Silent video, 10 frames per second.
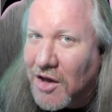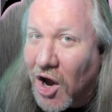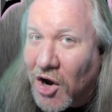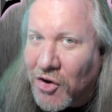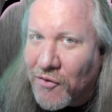
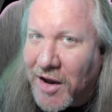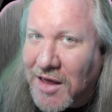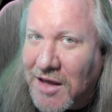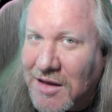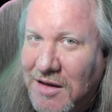Are you
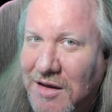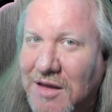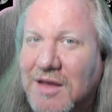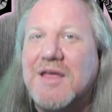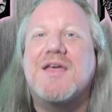ready?
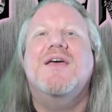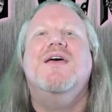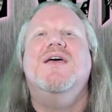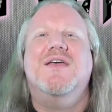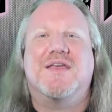
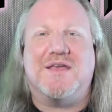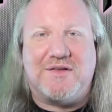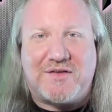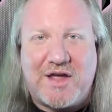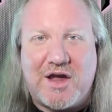
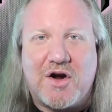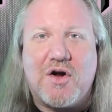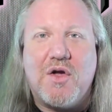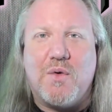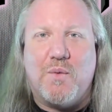Because
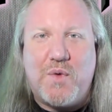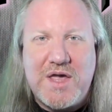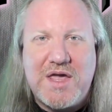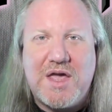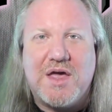here
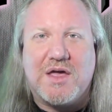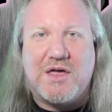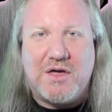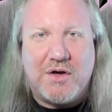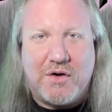we
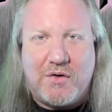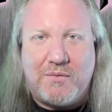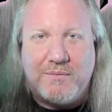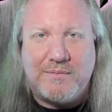go.